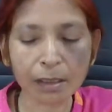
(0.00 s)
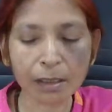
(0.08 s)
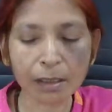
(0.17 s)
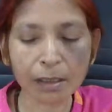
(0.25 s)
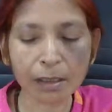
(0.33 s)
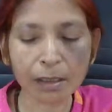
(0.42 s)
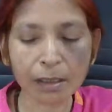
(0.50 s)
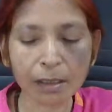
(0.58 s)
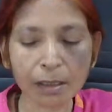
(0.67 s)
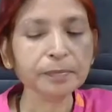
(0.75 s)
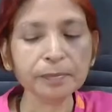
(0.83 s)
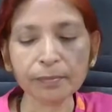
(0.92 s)
is
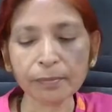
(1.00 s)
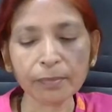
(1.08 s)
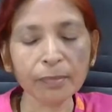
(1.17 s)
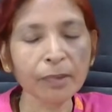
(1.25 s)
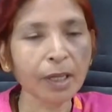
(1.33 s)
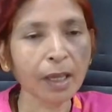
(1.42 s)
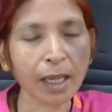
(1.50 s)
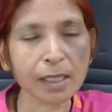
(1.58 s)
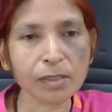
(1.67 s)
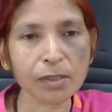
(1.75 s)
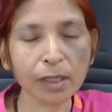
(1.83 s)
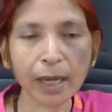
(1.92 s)

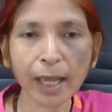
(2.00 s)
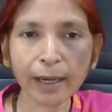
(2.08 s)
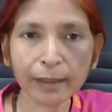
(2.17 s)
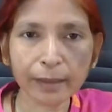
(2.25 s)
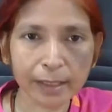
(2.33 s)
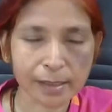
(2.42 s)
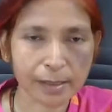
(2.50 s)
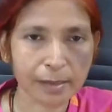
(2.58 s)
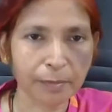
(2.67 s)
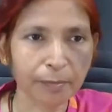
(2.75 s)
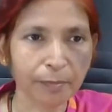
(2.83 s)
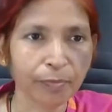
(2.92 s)
externalities.
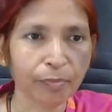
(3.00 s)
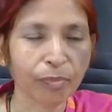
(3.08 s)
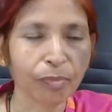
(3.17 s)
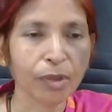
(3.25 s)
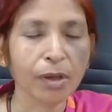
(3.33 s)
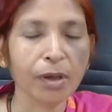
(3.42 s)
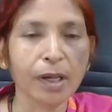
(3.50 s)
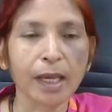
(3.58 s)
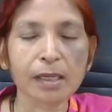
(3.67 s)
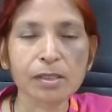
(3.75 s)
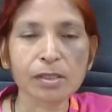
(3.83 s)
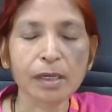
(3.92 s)

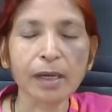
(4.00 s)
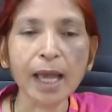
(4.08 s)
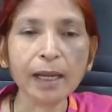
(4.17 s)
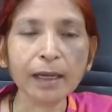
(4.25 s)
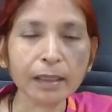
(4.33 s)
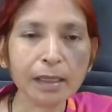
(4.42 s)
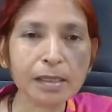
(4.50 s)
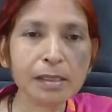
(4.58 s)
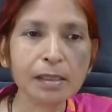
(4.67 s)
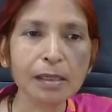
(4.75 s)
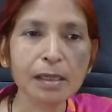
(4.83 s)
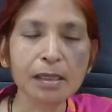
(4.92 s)

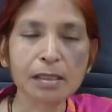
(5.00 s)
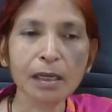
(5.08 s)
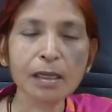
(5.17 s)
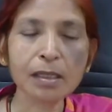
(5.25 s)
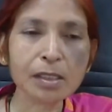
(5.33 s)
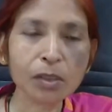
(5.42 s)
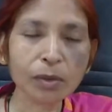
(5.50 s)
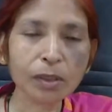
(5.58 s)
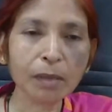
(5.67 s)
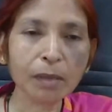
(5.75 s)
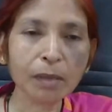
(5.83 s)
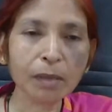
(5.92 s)
Externalities is also
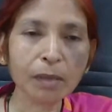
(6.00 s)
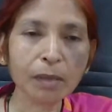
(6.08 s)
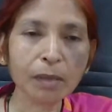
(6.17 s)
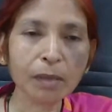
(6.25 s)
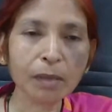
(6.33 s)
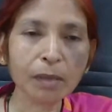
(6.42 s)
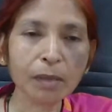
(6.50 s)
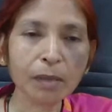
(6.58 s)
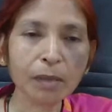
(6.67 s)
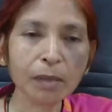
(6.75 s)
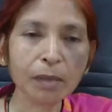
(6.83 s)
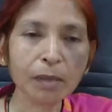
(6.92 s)
the main cause of
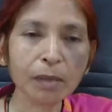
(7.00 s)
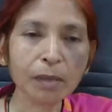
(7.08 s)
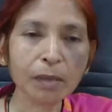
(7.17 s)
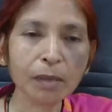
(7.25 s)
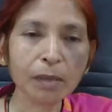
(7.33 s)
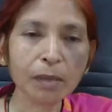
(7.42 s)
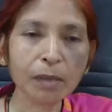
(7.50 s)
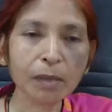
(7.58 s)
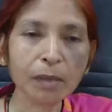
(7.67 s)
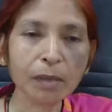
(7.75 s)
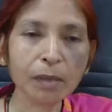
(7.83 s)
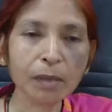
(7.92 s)
market
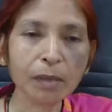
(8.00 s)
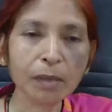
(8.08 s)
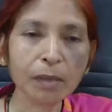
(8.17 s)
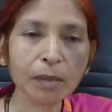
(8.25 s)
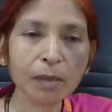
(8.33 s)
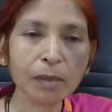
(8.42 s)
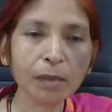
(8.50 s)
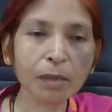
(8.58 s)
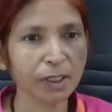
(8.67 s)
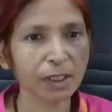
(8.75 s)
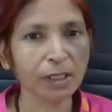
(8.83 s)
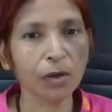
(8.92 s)
failure.
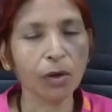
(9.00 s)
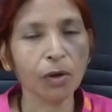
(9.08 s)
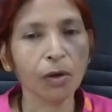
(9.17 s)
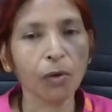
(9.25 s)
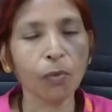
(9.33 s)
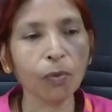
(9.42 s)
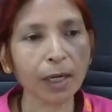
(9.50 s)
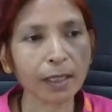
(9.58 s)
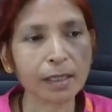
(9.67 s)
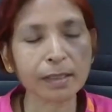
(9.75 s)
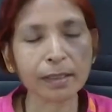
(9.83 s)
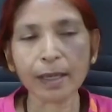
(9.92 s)
What
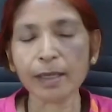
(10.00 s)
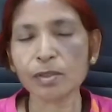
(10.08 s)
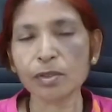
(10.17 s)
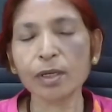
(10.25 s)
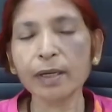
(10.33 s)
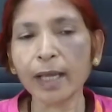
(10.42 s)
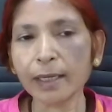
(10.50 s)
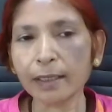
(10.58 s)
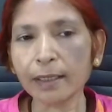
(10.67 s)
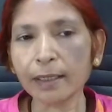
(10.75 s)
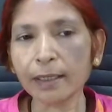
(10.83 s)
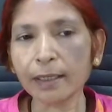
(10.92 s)
is
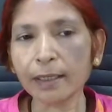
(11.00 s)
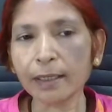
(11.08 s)
externality?